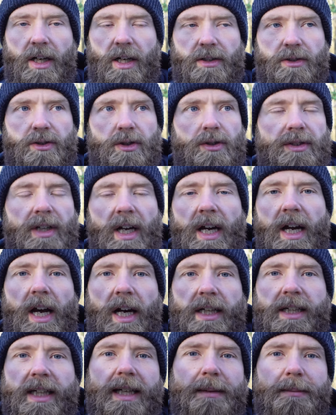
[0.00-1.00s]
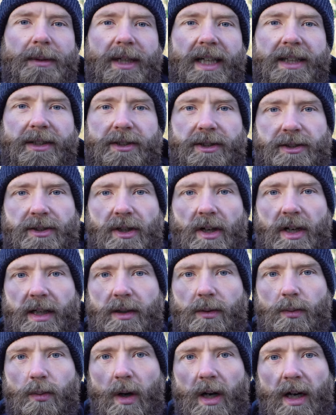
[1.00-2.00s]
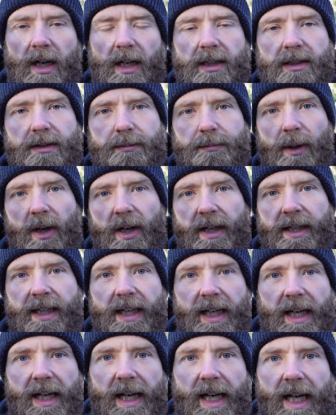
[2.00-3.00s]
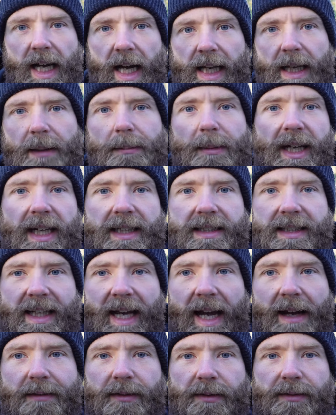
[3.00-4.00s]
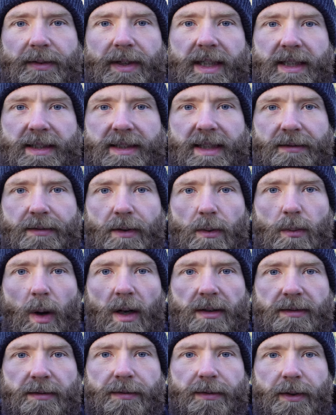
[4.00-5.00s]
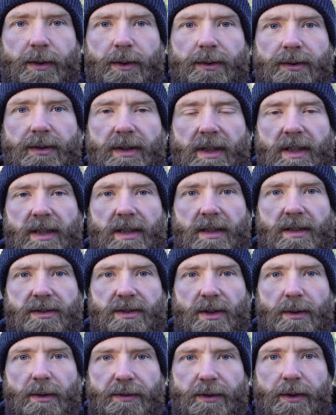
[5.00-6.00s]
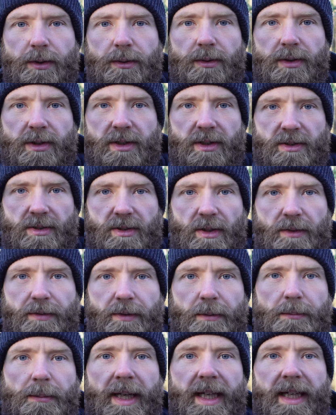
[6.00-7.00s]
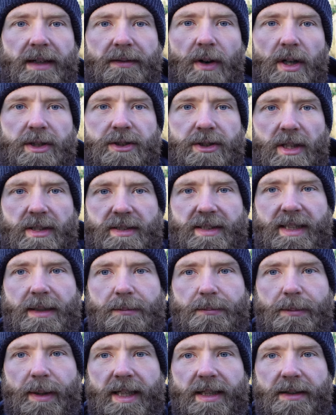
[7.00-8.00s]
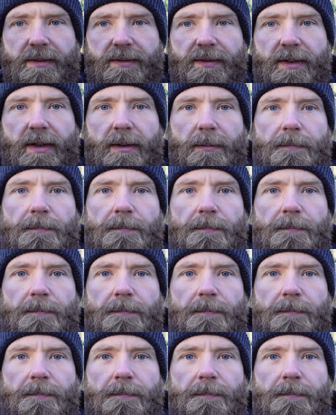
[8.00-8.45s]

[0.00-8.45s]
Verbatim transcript: Because an elimination diet works by eliminating everything except for one food. So if you so for me, if I just eat beef